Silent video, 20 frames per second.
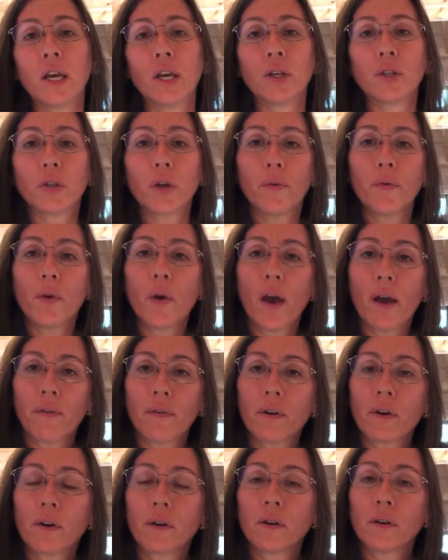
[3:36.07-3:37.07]
So if you
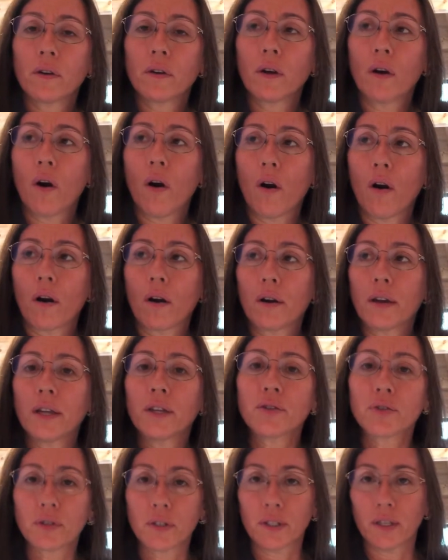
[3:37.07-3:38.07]
ever are
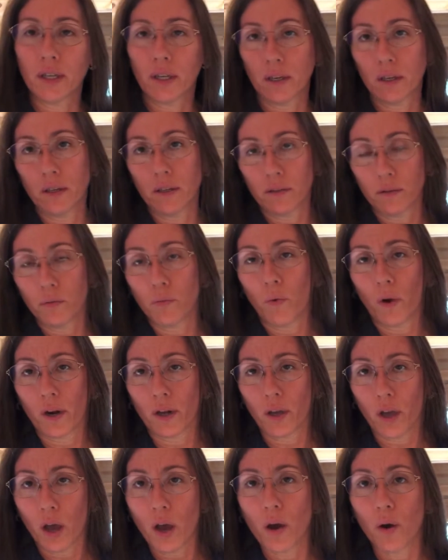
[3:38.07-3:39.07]
interested and want to
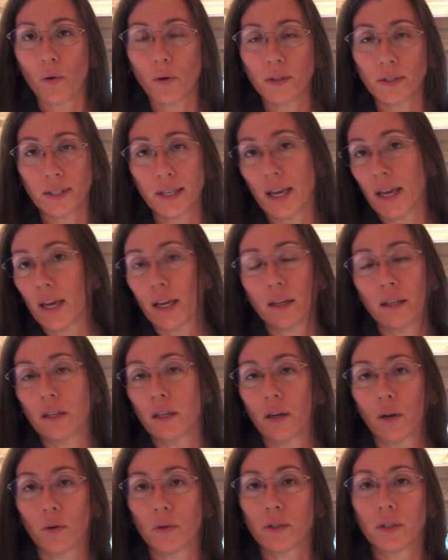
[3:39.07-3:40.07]
go and see it, you
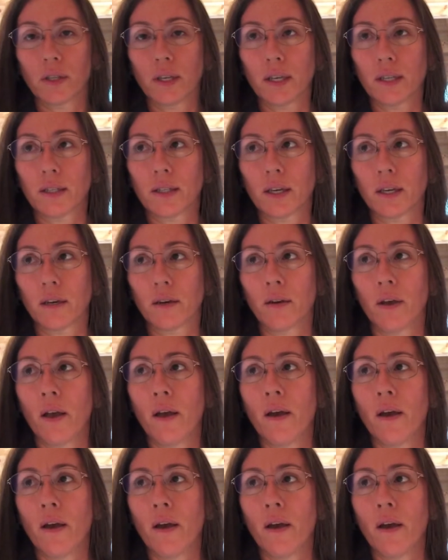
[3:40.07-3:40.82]
know, it's it's a